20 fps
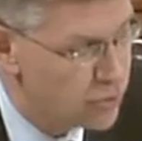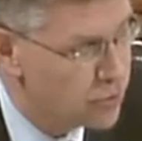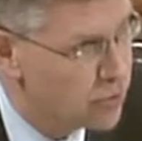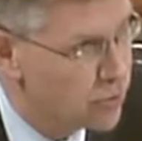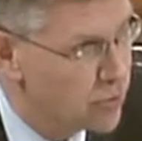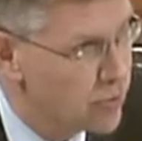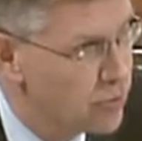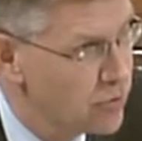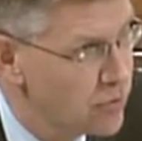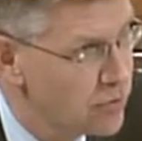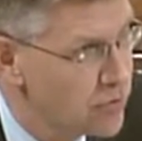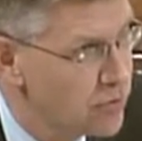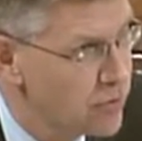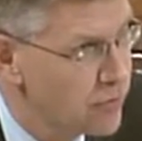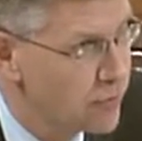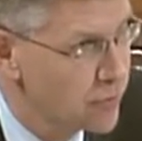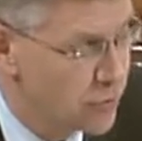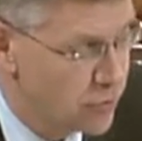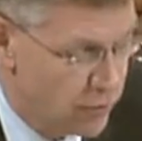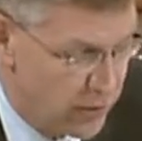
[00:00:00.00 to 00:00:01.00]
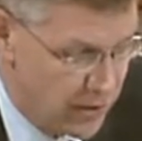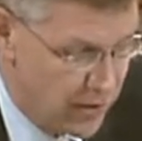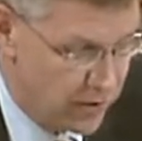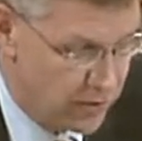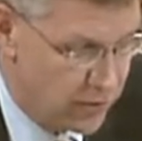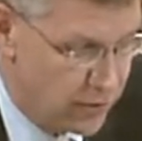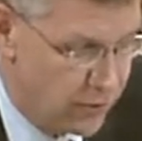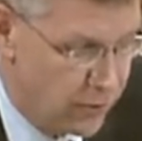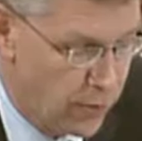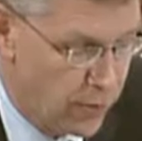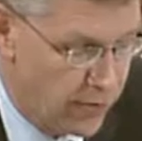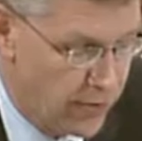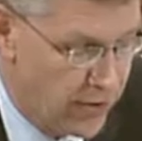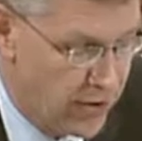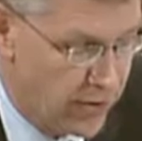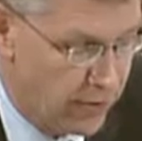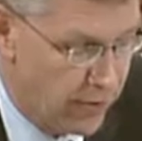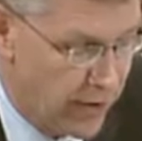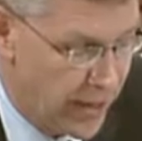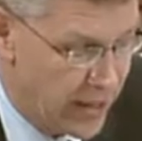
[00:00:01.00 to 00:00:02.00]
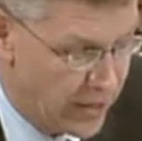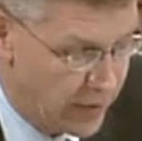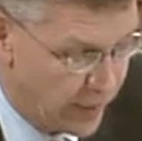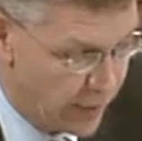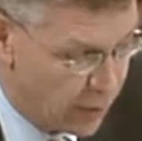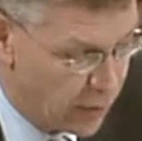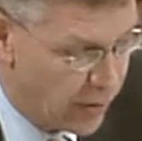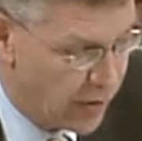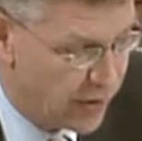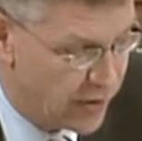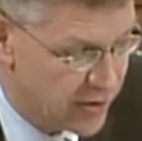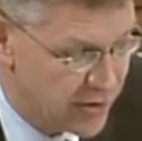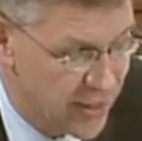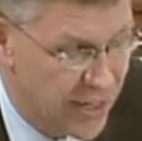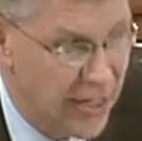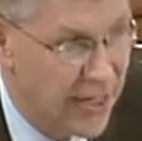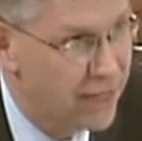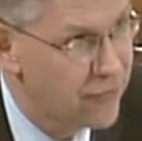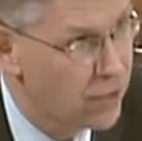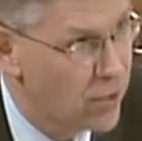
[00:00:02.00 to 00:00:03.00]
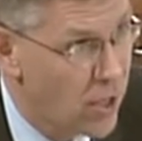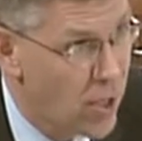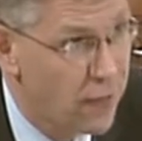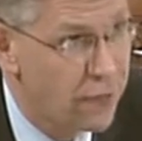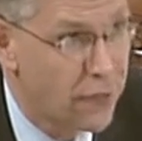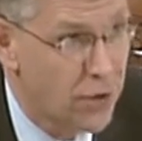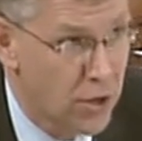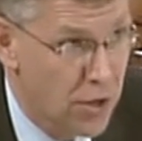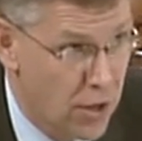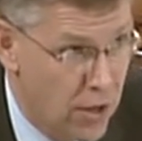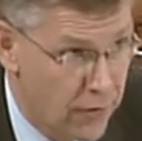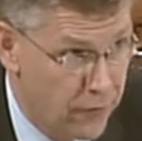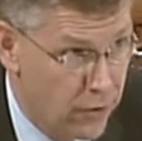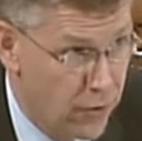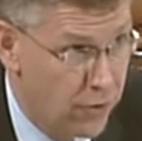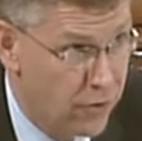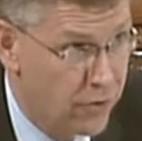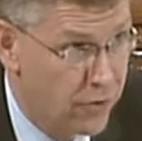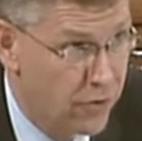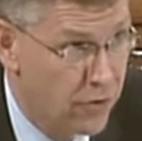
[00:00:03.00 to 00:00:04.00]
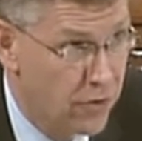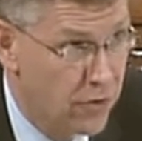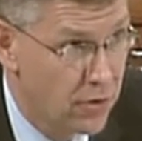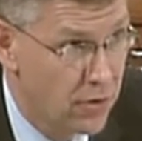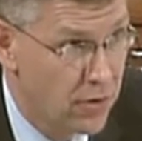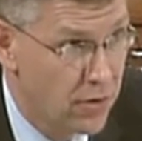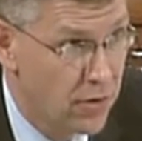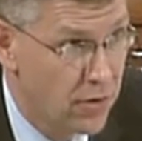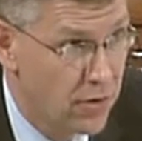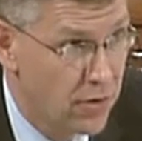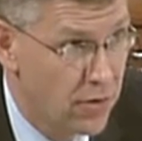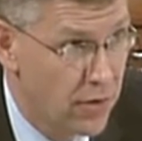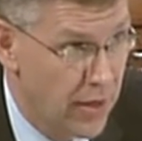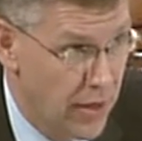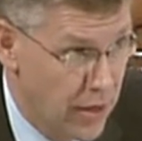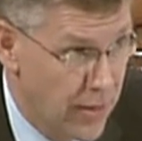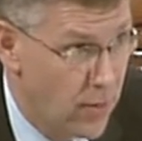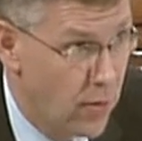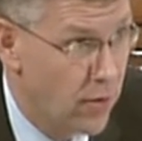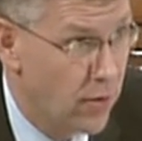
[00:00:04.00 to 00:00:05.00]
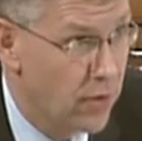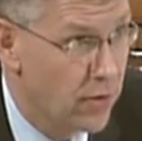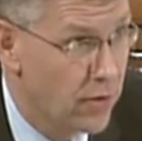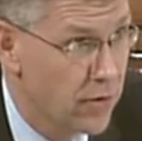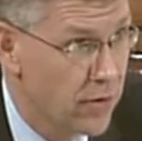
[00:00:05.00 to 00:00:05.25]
true for 2014, right? An employer does not have to offer coverage anymore.